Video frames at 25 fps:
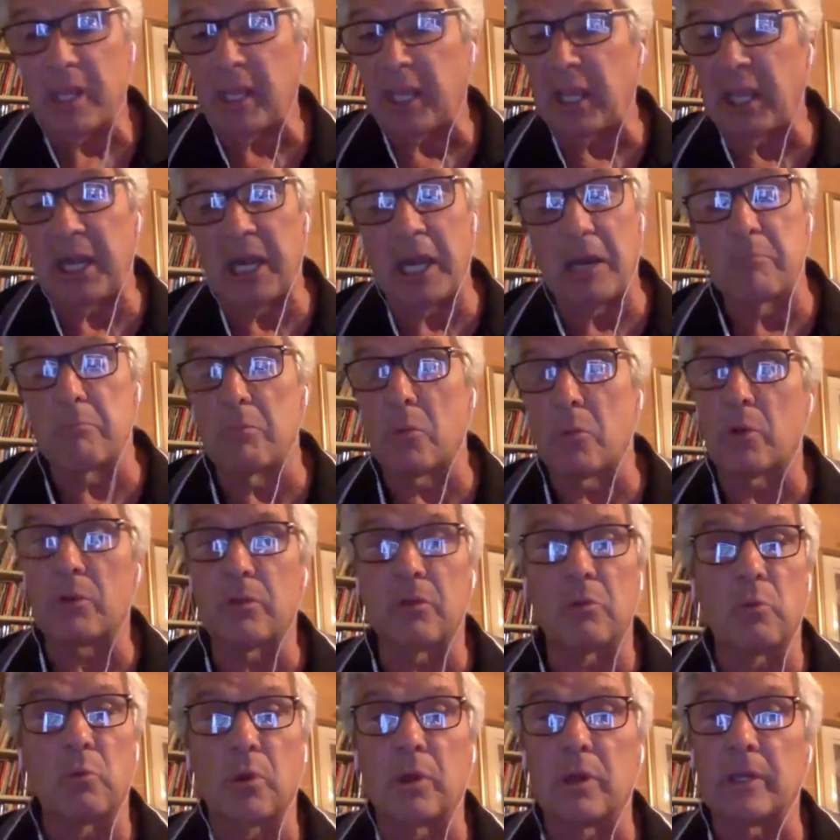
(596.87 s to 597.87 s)
And I'm more
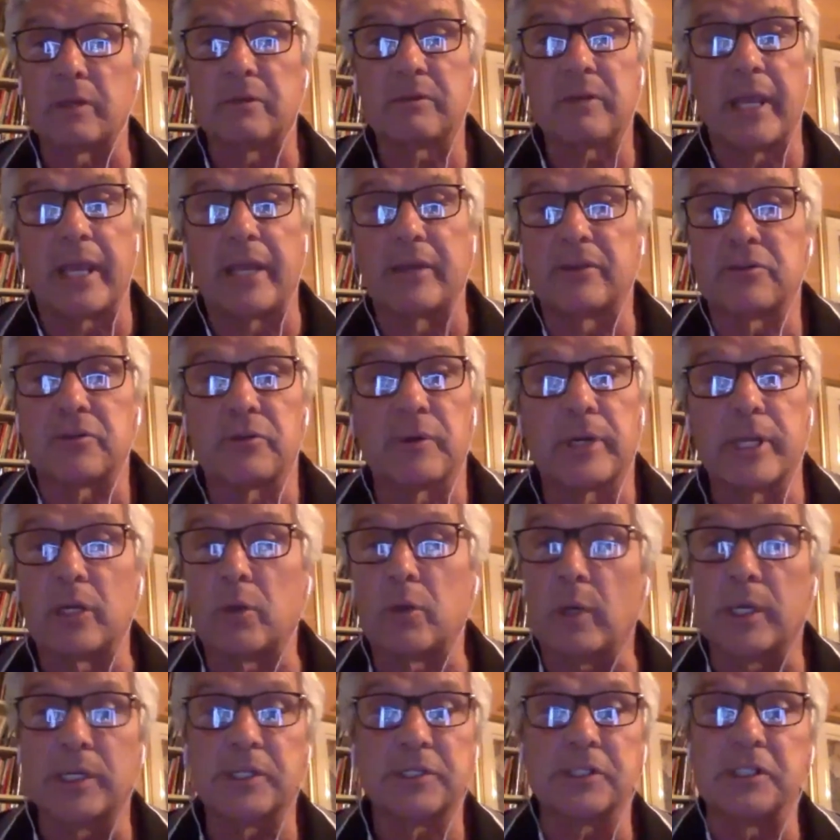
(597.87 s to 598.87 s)
than willing to answer any
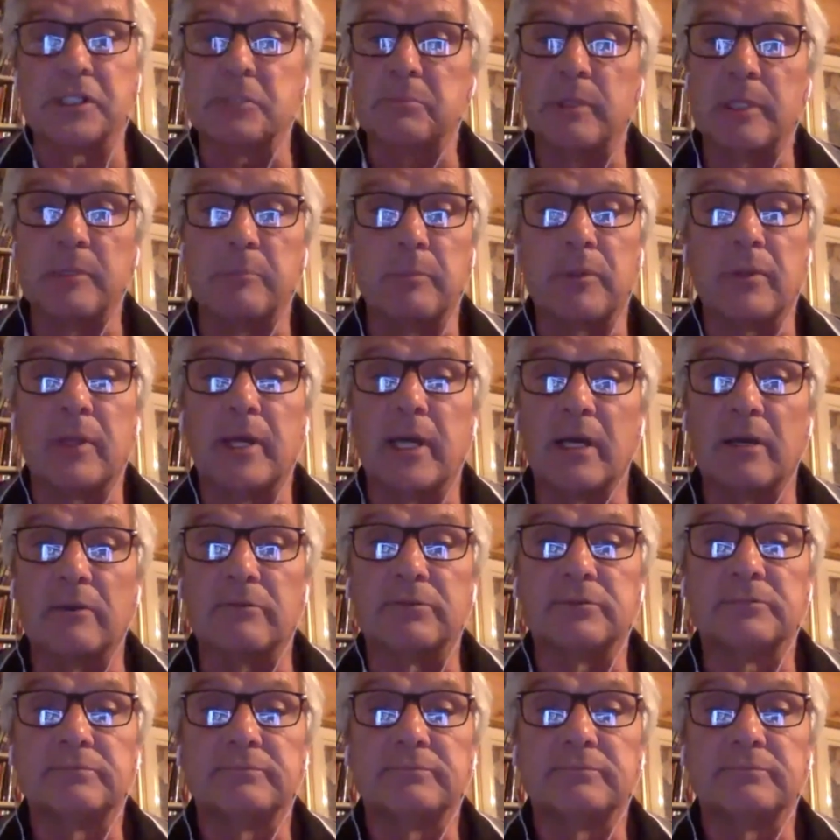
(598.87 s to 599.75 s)
questions people have.